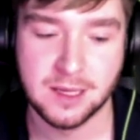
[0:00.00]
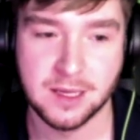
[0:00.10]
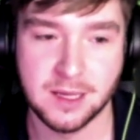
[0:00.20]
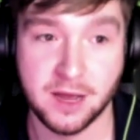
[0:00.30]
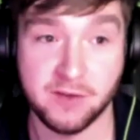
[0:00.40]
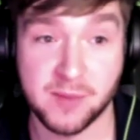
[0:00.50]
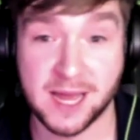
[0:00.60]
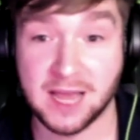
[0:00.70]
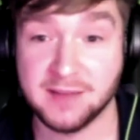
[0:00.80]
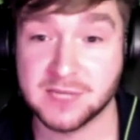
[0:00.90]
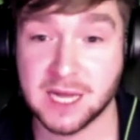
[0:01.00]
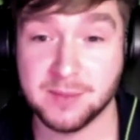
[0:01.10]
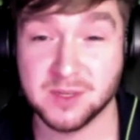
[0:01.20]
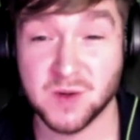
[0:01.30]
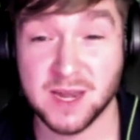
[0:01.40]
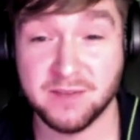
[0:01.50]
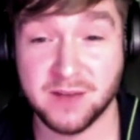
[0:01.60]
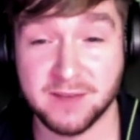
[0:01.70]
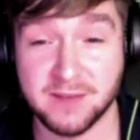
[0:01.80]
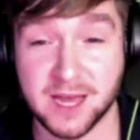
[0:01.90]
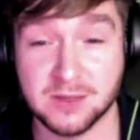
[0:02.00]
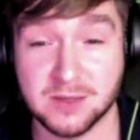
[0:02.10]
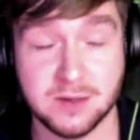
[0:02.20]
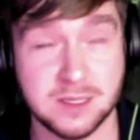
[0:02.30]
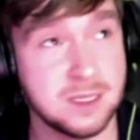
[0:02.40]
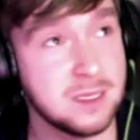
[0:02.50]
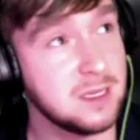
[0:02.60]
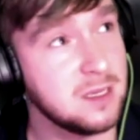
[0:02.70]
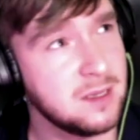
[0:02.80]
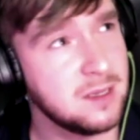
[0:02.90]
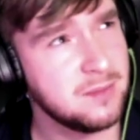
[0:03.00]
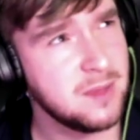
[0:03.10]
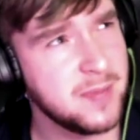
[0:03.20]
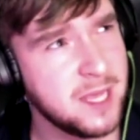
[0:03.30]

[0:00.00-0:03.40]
over my lifetime. I'm 25 now, so it's maybe